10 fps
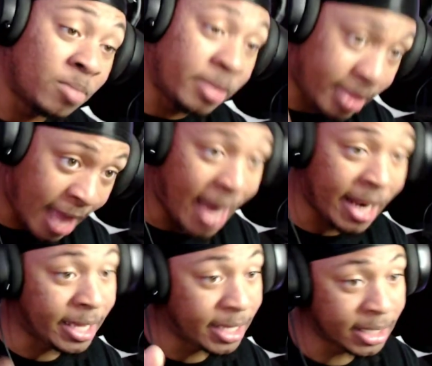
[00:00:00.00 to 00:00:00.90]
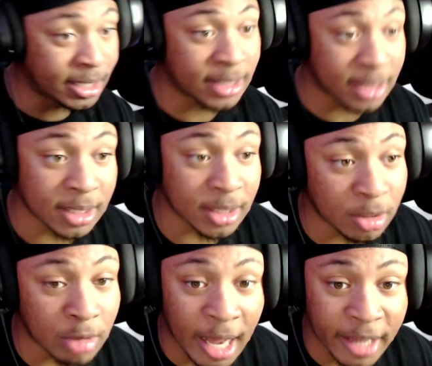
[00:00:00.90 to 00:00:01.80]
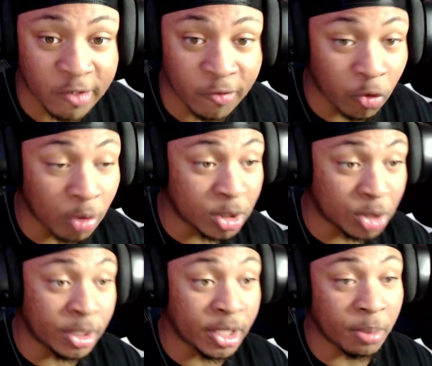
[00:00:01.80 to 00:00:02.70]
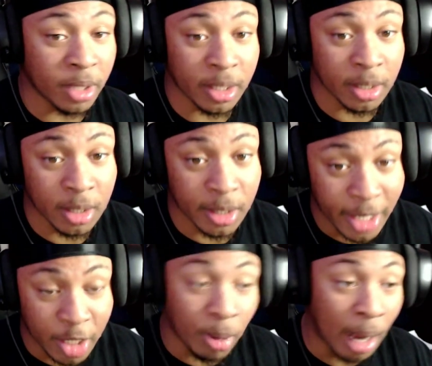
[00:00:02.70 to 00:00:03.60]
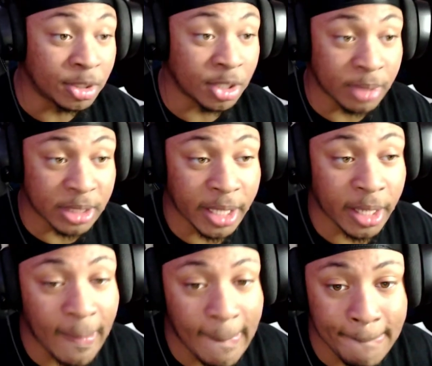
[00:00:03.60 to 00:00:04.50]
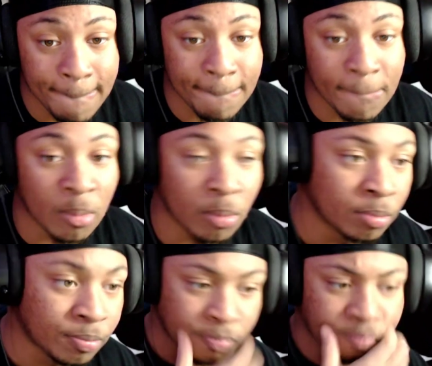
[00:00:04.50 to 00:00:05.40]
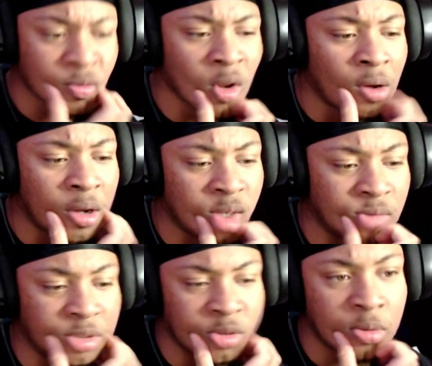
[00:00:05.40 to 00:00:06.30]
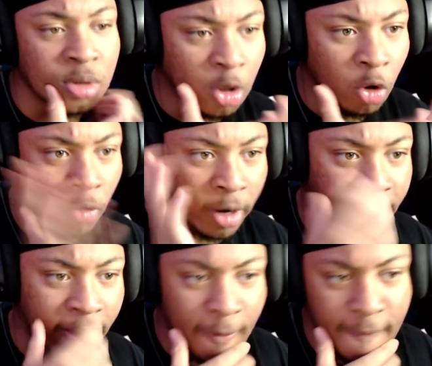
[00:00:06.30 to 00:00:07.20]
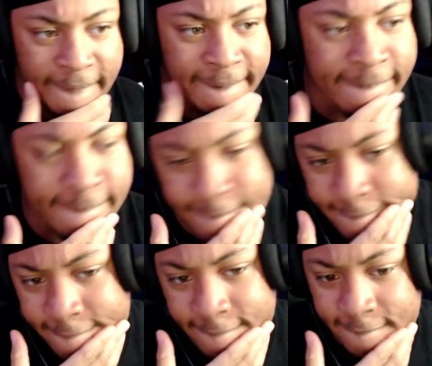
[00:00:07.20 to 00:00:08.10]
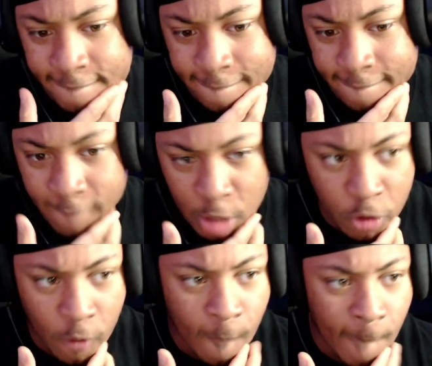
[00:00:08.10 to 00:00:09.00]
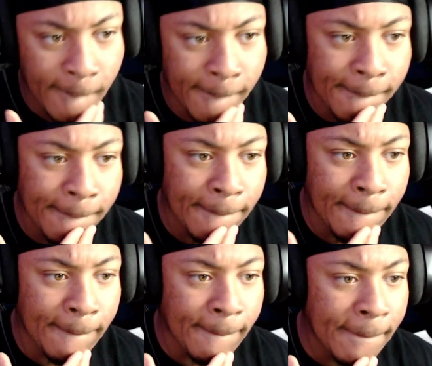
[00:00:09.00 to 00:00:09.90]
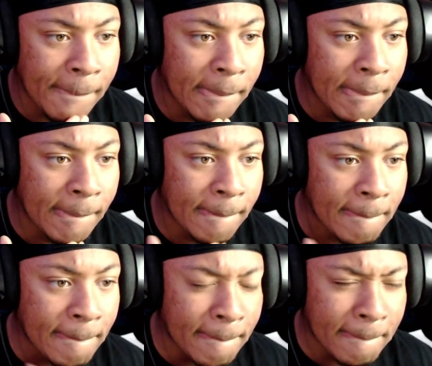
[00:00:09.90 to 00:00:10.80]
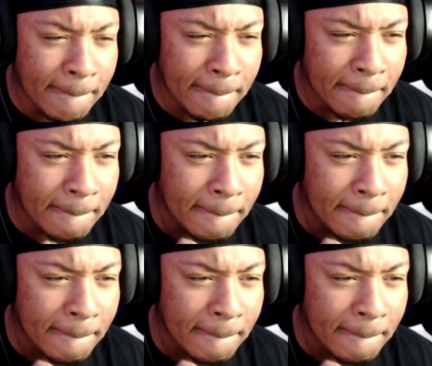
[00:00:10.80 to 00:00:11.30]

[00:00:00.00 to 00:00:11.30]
that is, you're not as informed as you need to be. And you probably shouldn't be taking it. Our brain barely works as an accurate decoder of the